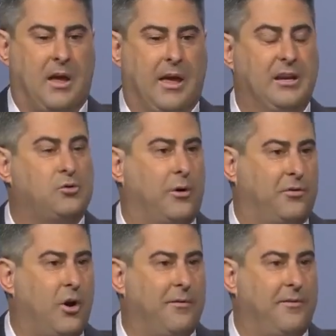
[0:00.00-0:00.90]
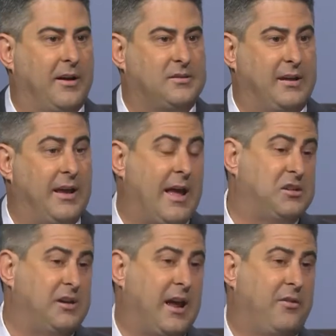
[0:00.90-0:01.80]
any sort of conflicts, and
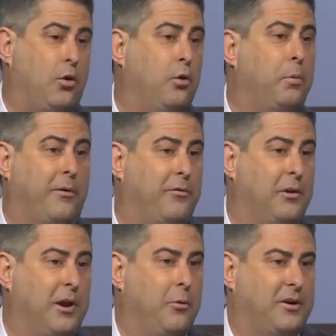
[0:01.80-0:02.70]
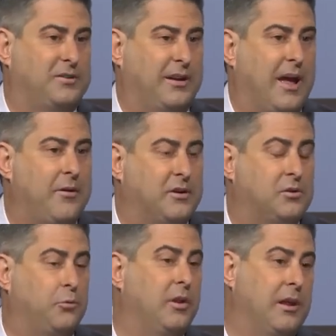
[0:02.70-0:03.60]
actually how the whole portfolio works together. It's
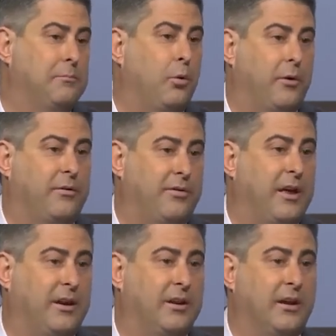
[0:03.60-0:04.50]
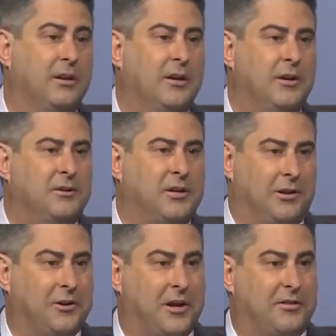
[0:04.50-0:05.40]
a really important thing to
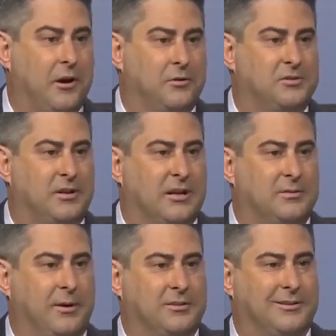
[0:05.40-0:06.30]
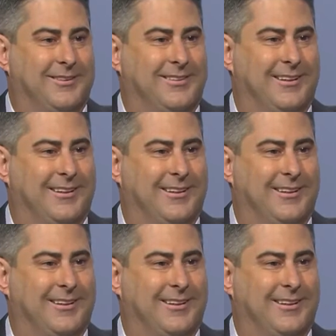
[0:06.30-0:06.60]
look at those expenses.